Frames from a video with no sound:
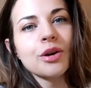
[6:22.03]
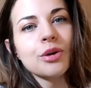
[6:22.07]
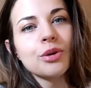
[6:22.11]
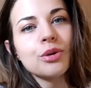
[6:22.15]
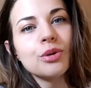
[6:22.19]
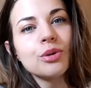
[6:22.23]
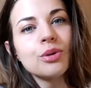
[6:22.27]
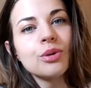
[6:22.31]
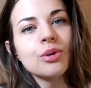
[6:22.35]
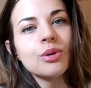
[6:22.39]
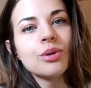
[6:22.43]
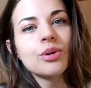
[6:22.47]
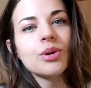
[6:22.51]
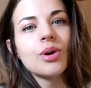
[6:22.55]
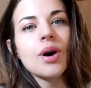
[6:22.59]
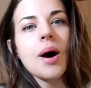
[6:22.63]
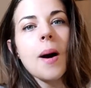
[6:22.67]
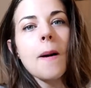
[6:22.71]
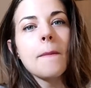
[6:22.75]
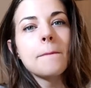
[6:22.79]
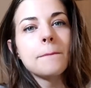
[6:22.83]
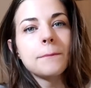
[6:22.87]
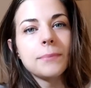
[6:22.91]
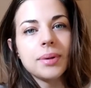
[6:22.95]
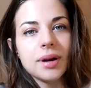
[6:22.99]
Cu
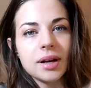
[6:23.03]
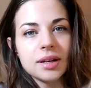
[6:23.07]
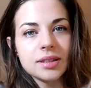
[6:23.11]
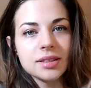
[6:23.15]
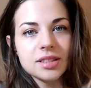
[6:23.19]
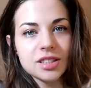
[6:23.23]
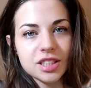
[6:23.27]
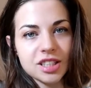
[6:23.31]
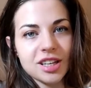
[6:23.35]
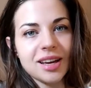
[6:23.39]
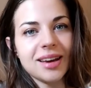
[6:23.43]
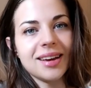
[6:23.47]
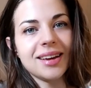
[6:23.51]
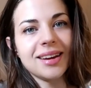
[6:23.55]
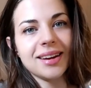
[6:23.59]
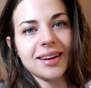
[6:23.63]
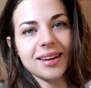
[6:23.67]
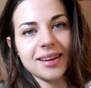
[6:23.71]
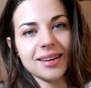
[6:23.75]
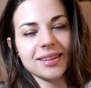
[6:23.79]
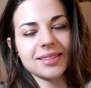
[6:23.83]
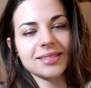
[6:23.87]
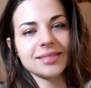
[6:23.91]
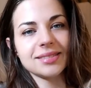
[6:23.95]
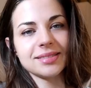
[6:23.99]

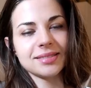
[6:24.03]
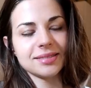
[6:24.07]
plăcere.